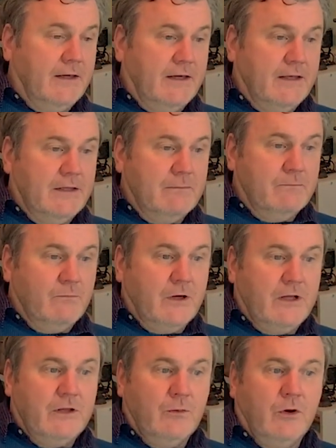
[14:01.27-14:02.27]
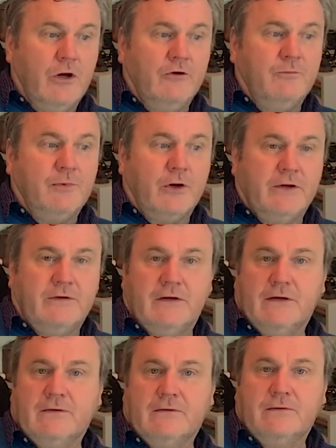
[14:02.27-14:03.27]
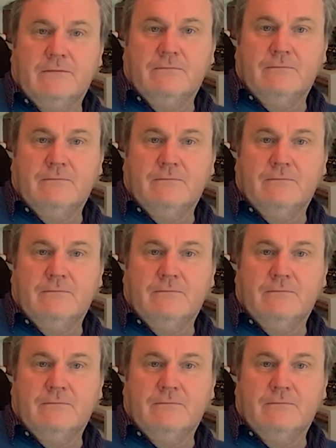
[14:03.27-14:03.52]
in the world of politics,